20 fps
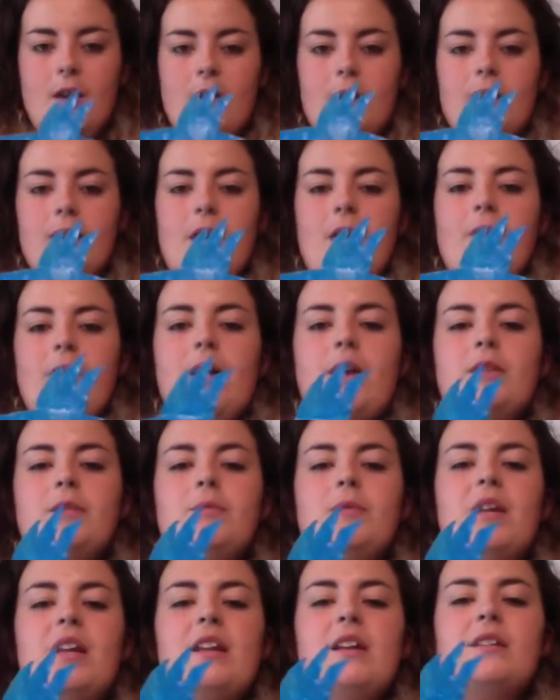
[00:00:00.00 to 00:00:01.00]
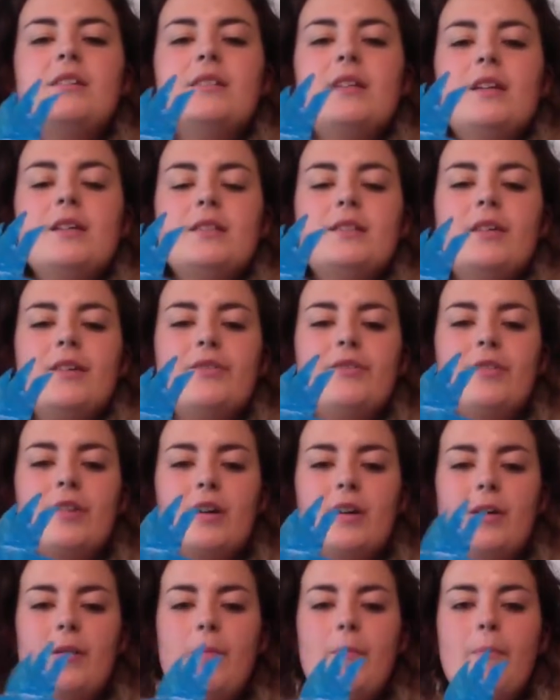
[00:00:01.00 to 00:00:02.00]
Now that's what it looks like so
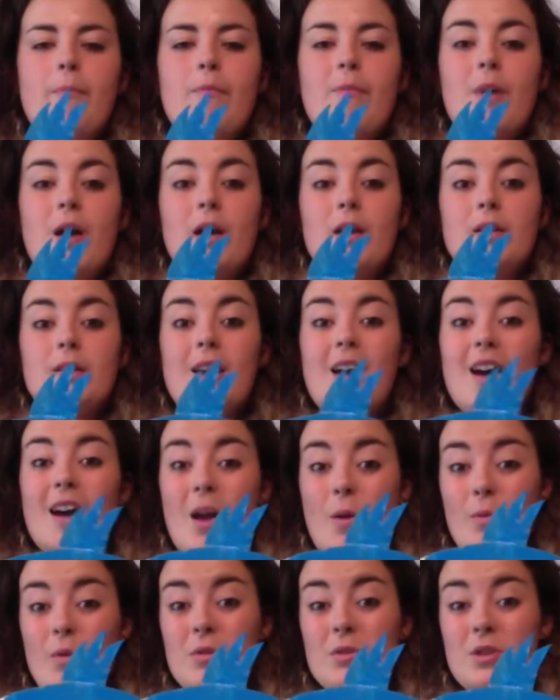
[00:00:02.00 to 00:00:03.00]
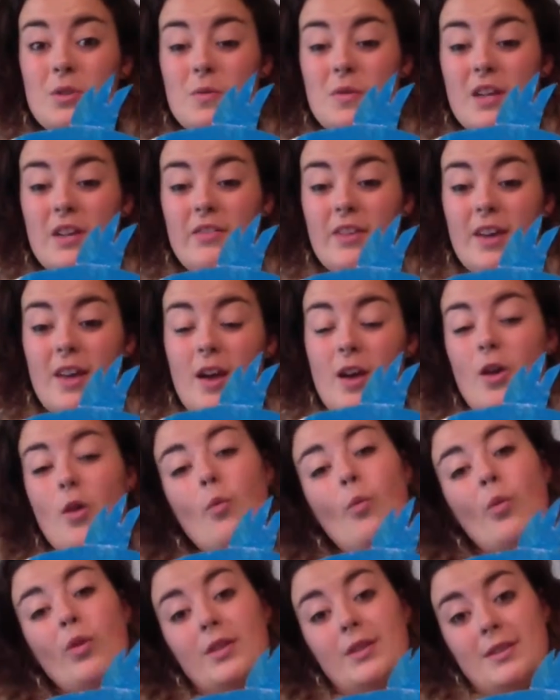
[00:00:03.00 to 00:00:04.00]
far, but I will do another coat
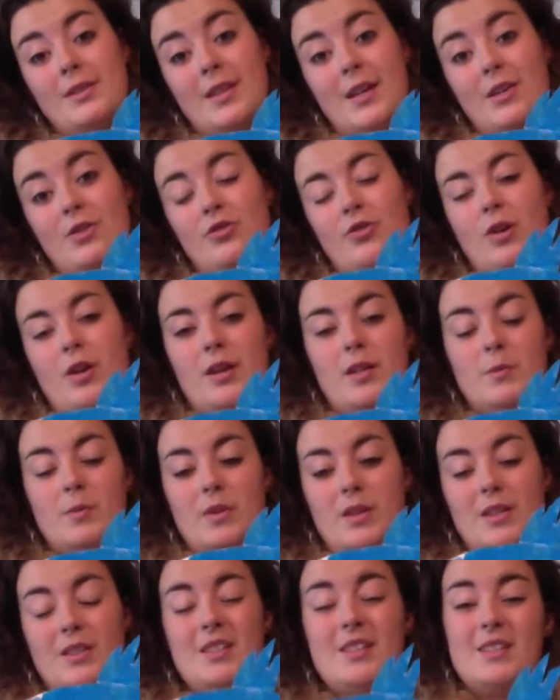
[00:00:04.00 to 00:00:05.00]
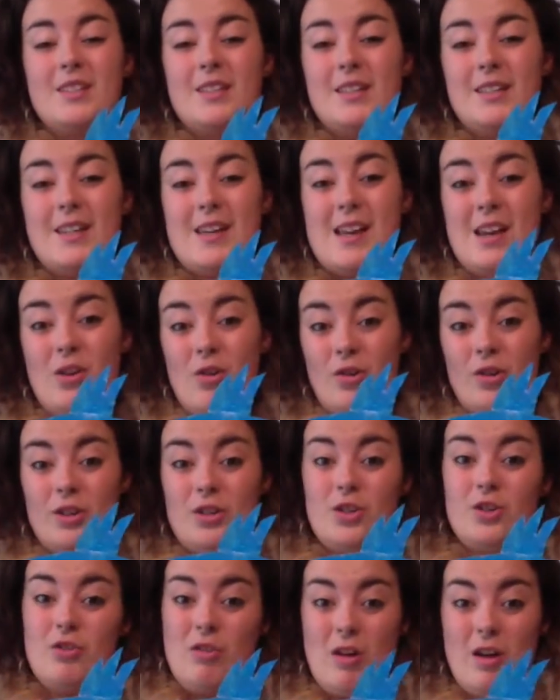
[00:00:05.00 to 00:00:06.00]
once that dries, but this is going to take longer
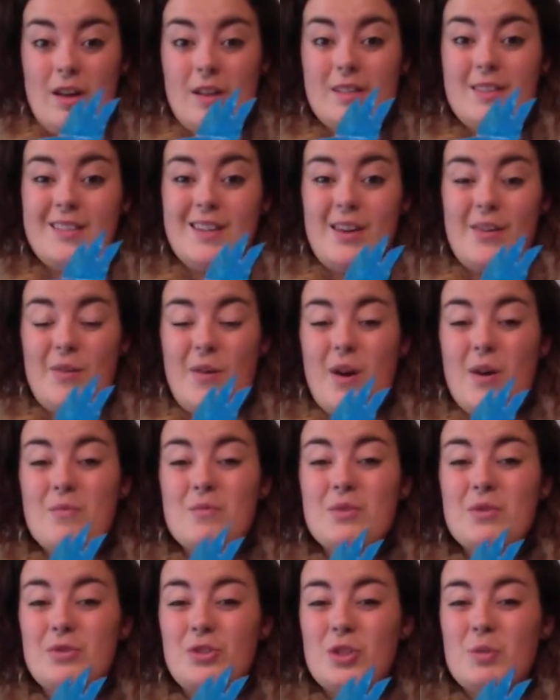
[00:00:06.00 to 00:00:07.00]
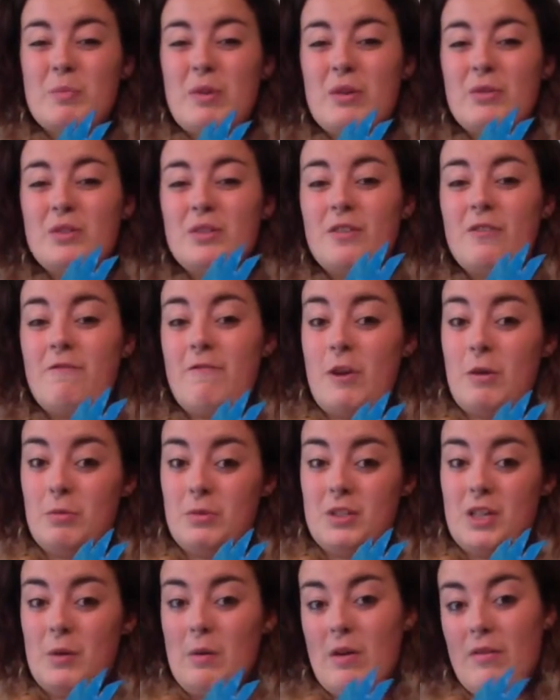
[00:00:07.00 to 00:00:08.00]
to dry, so I will just post a
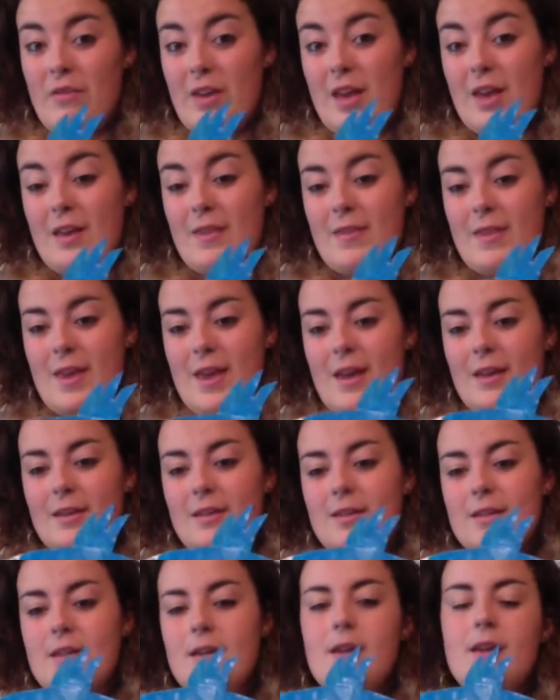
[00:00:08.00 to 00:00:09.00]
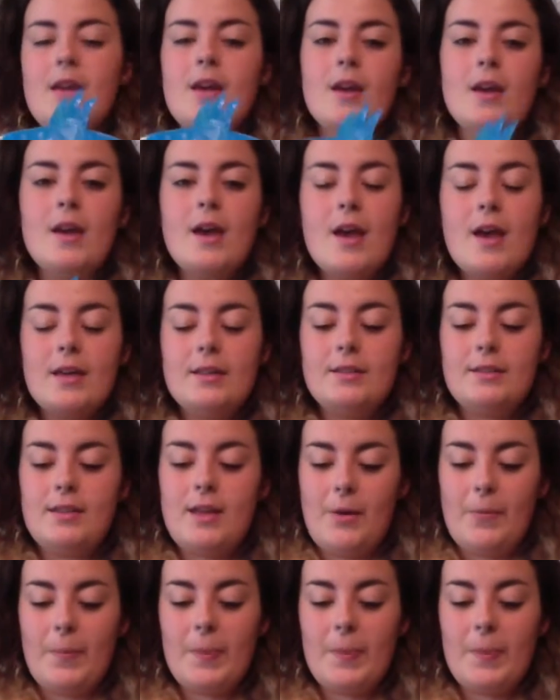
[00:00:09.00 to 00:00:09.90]
photo of it at the end. So